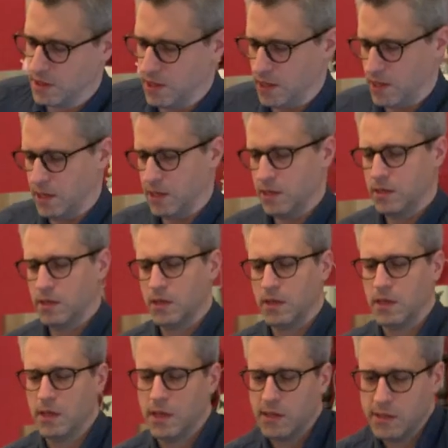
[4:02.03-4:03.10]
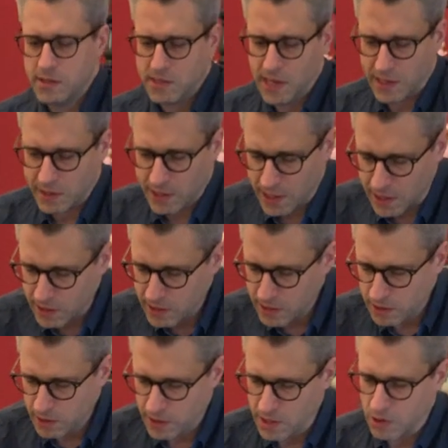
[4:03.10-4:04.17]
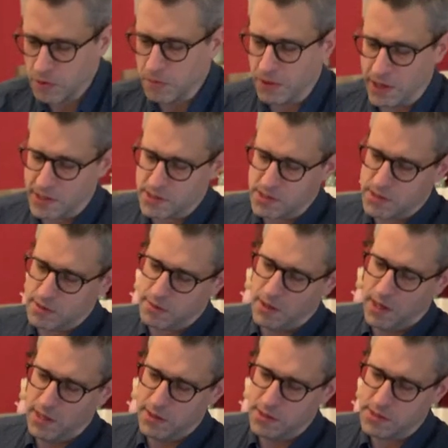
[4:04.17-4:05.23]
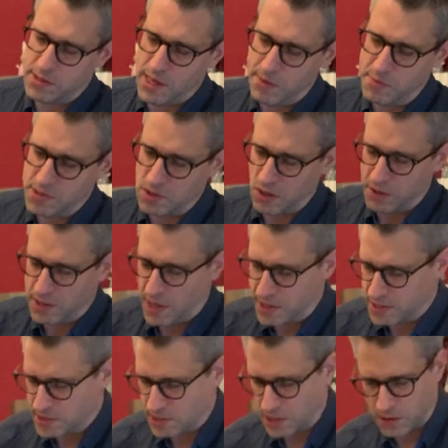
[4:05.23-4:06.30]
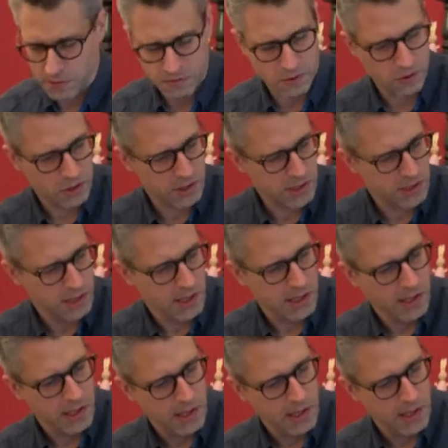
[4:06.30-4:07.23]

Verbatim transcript: the Technic LEGO bricks, and the same is on the other side, of course,